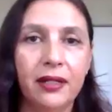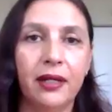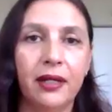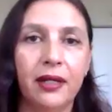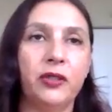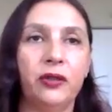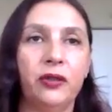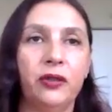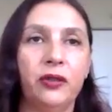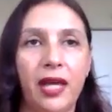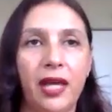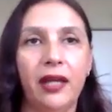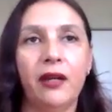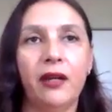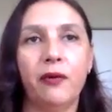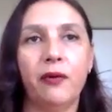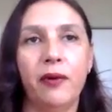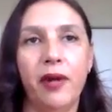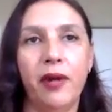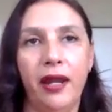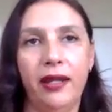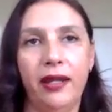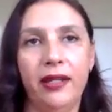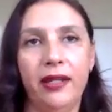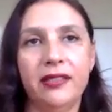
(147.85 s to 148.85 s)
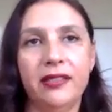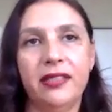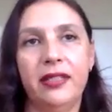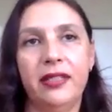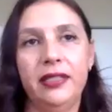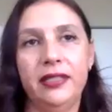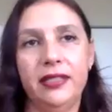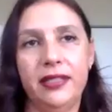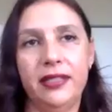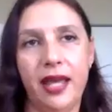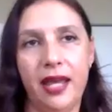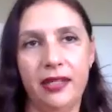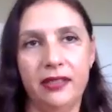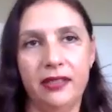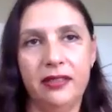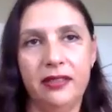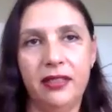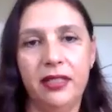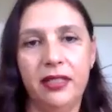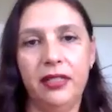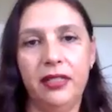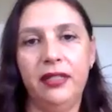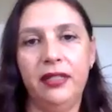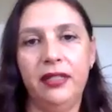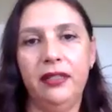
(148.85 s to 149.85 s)
So that creates
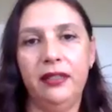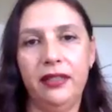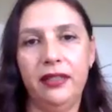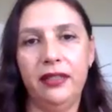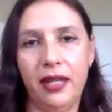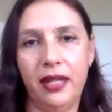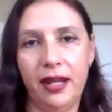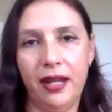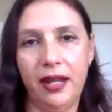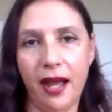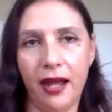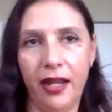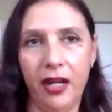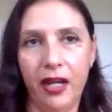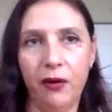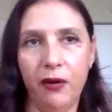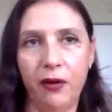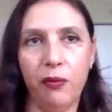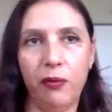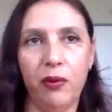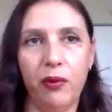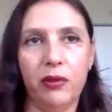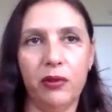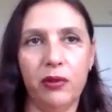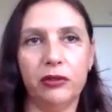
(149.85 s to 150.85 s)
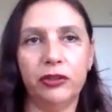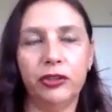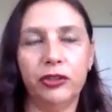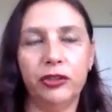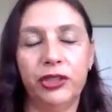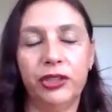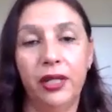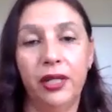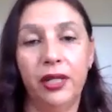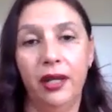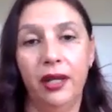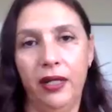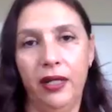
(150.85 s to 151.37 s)
intensity, data errors,